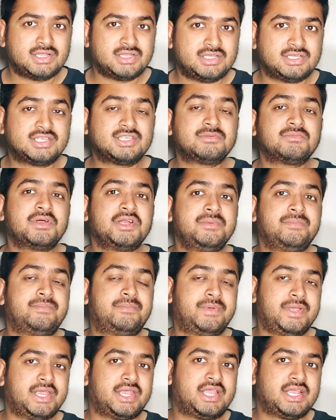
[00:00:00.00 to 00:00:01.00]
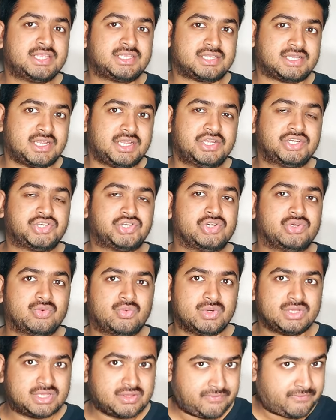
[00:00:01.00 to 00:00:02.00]
This is my biggest issue
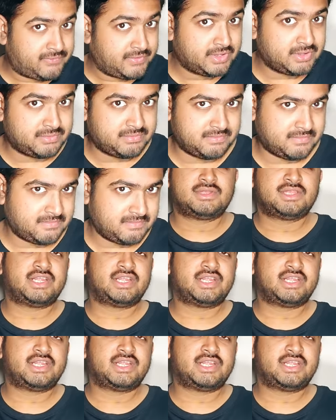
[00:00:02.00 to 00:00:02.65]
with the film.